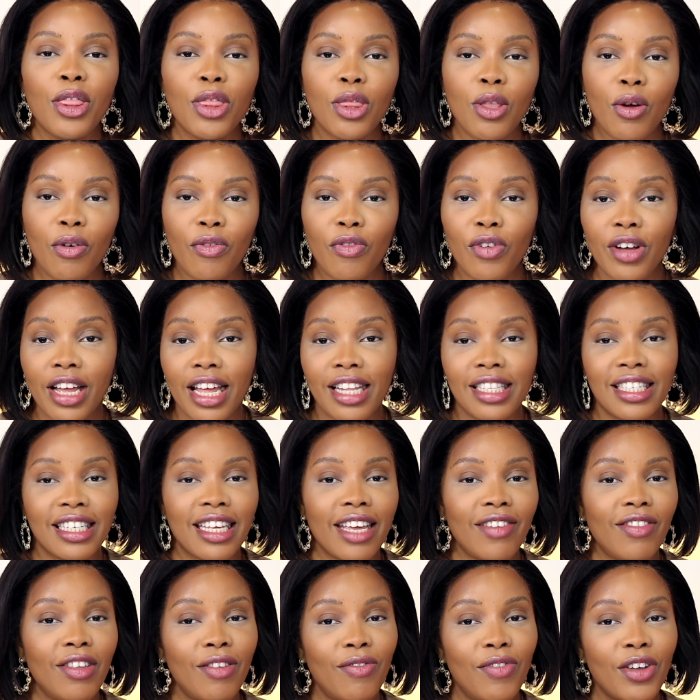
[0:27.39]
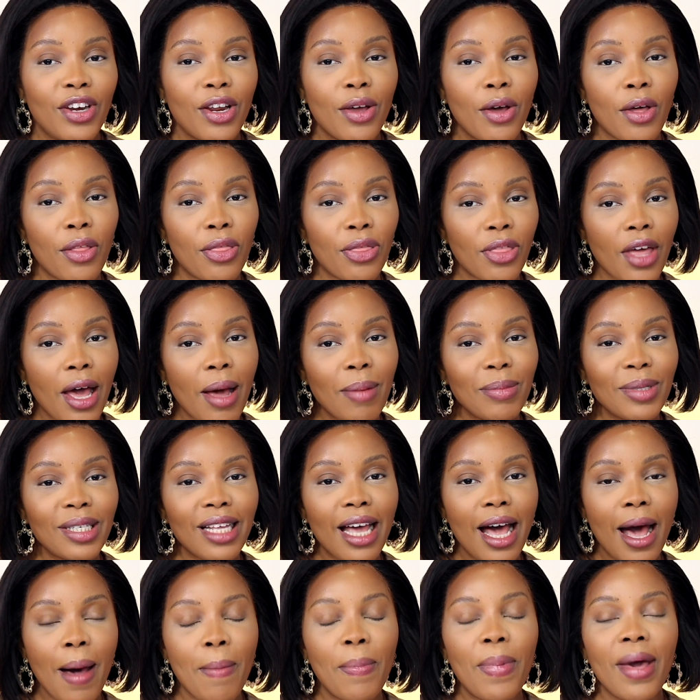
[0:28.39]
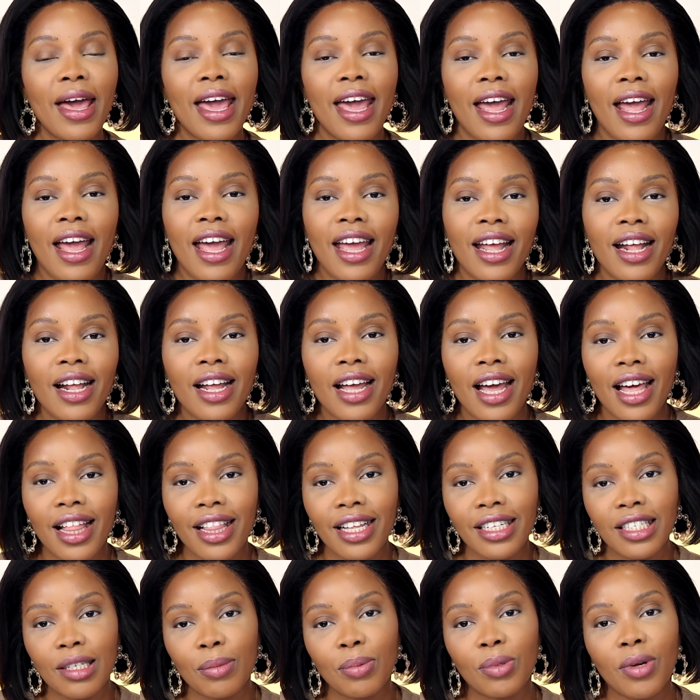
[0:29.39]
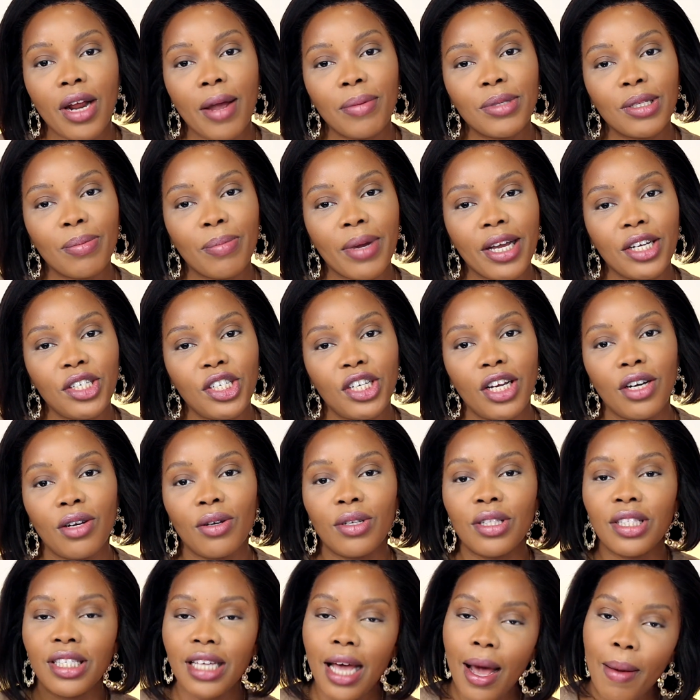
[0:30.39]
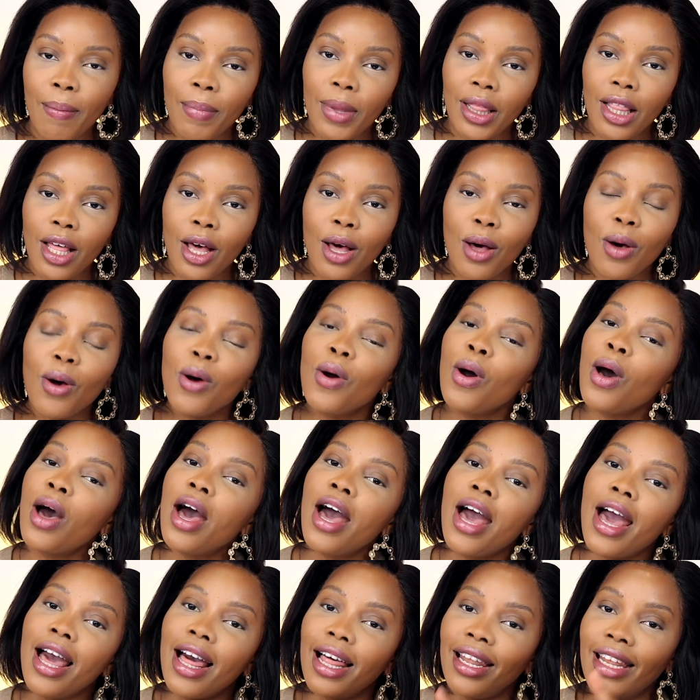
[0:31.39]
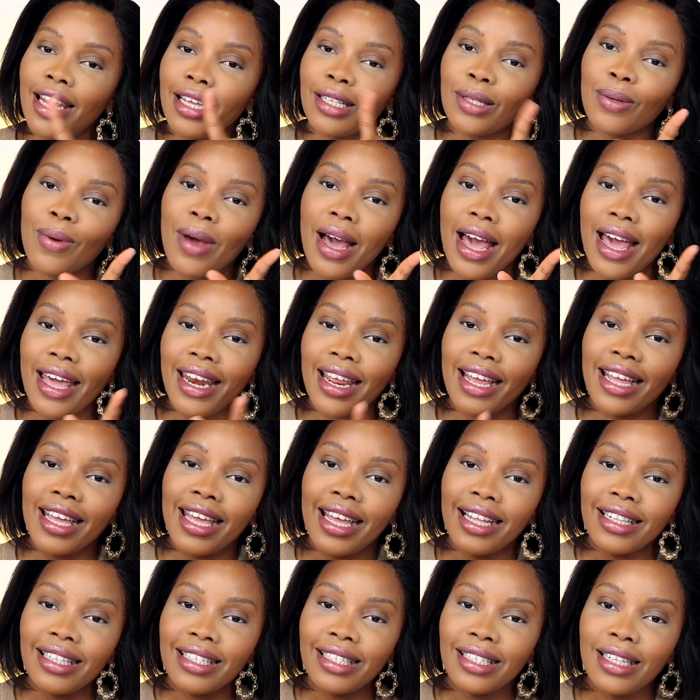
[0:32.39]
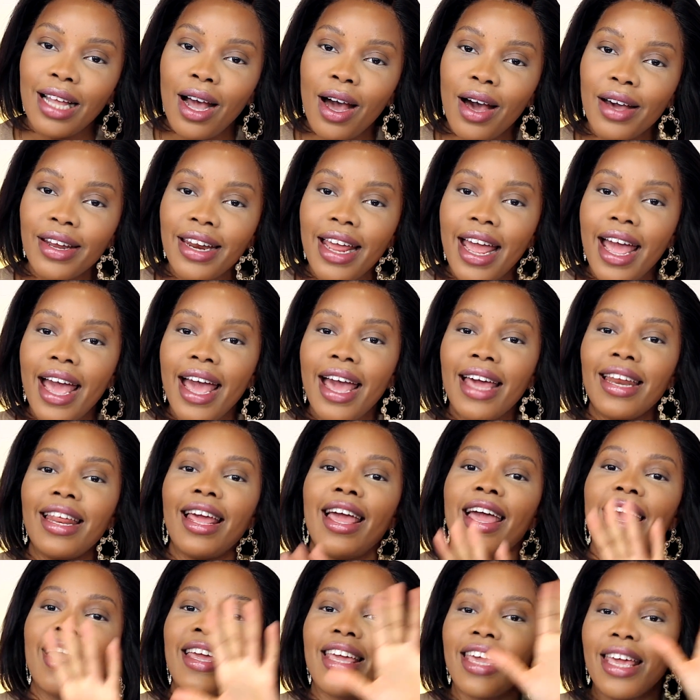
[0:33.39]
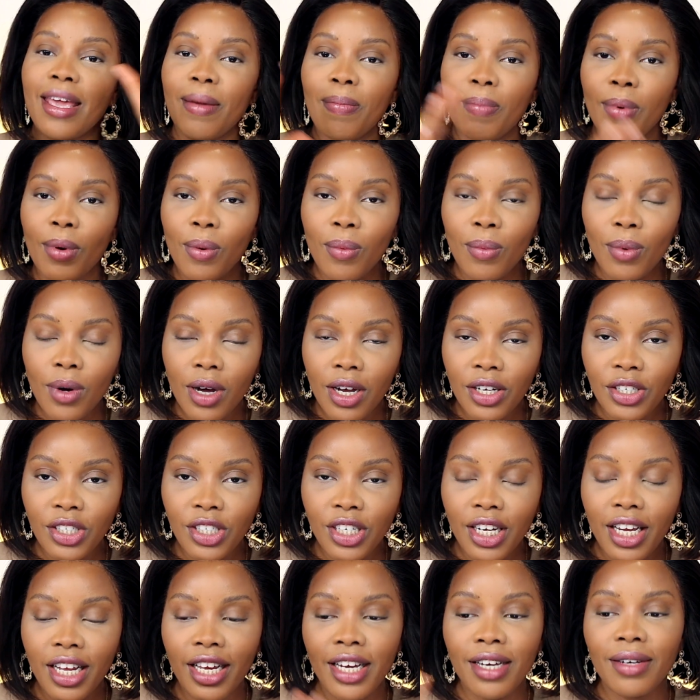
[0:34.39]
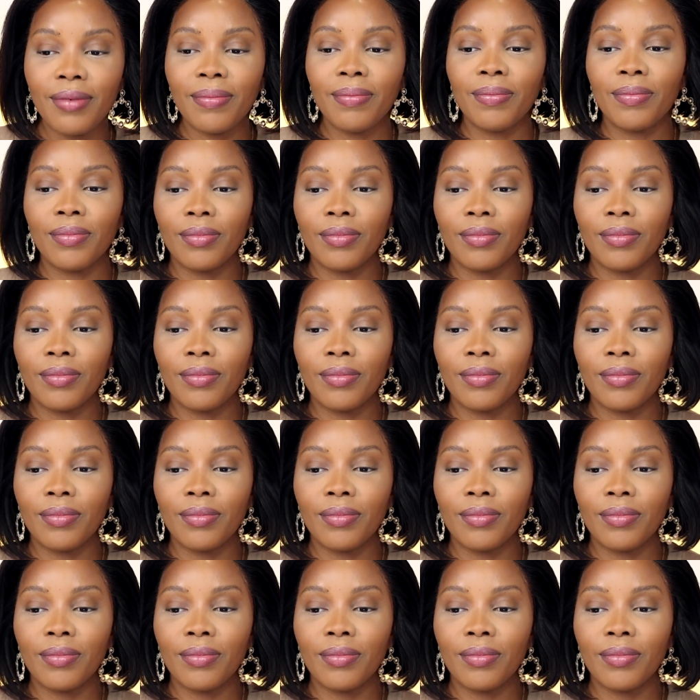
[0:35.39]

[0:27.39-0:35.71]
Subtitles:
Don't forget to give this video a thumbs up and kindly subscribe to my channel down below. Let's go ahead and get started. Keep on watching.